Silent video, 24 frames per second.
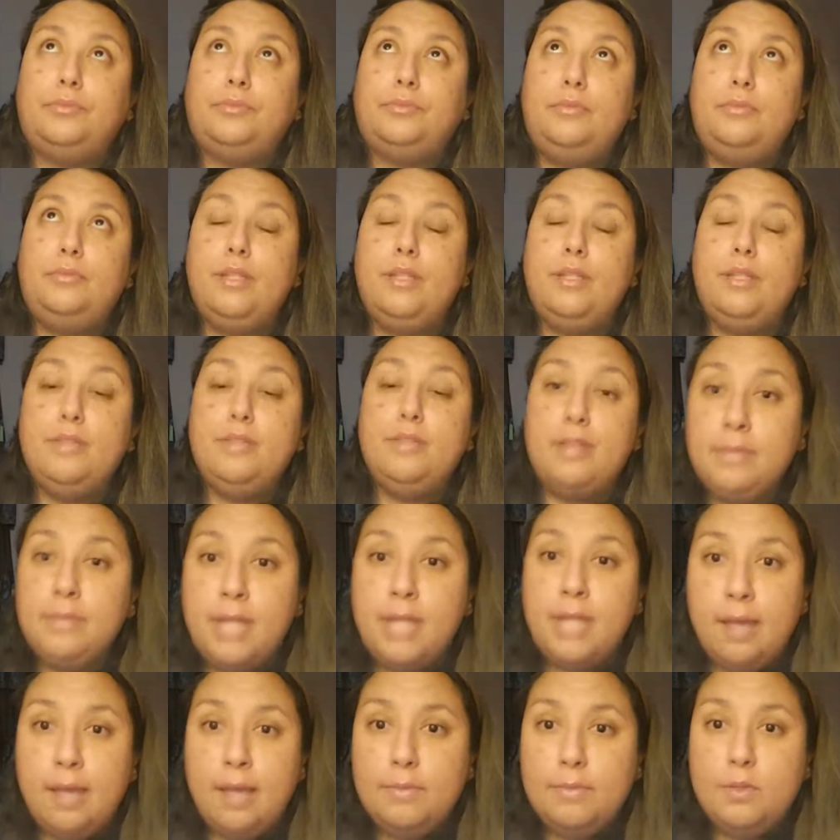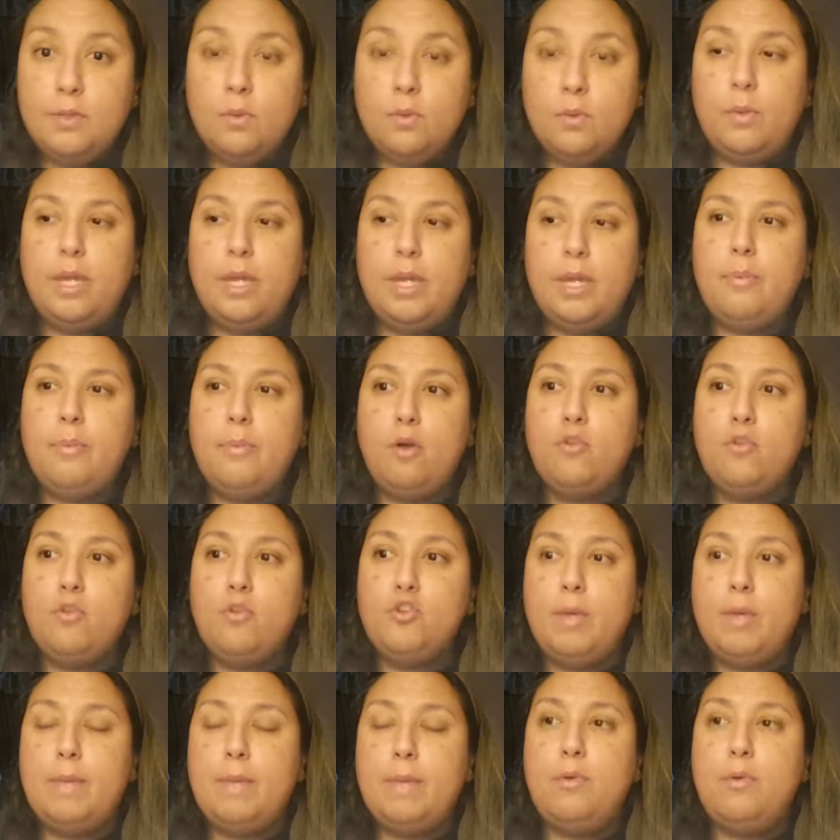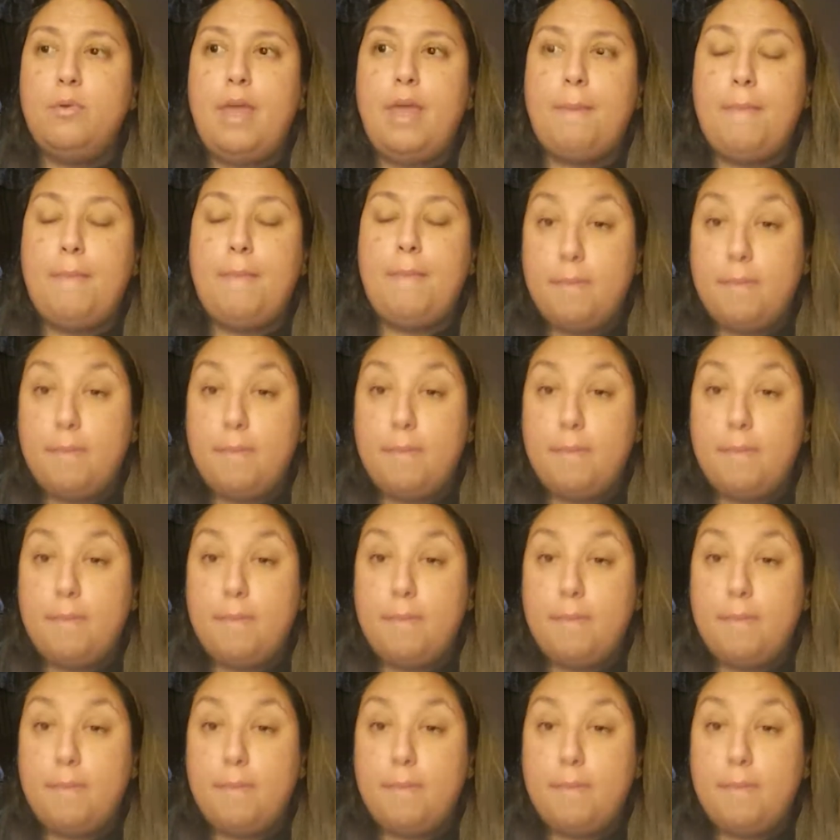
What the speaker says: sometimes when we approach people that maybe